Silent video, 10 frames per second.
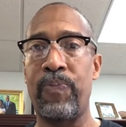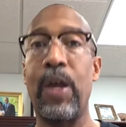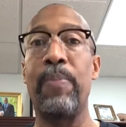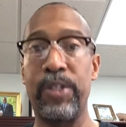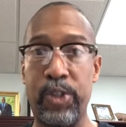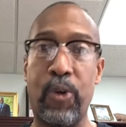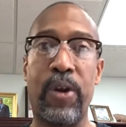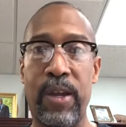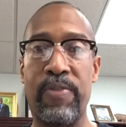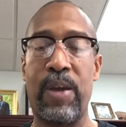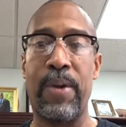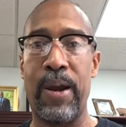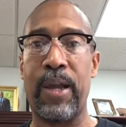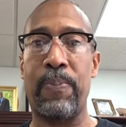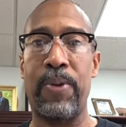a majority of the
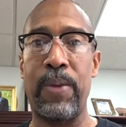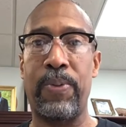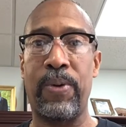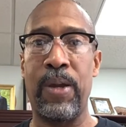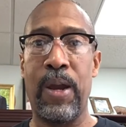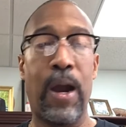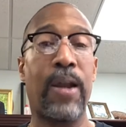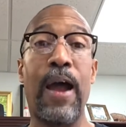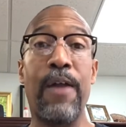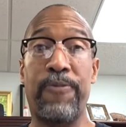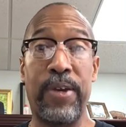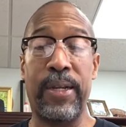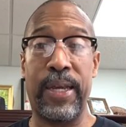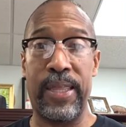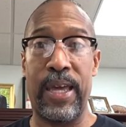American people, are not
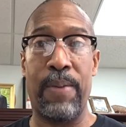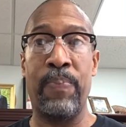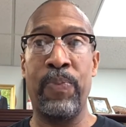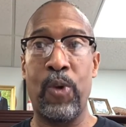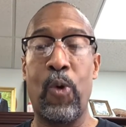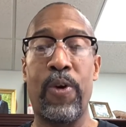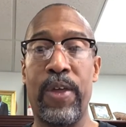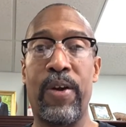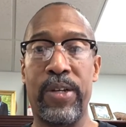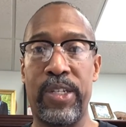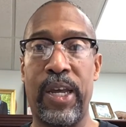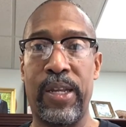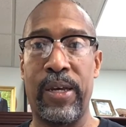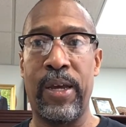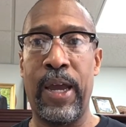feeling them or their agenda.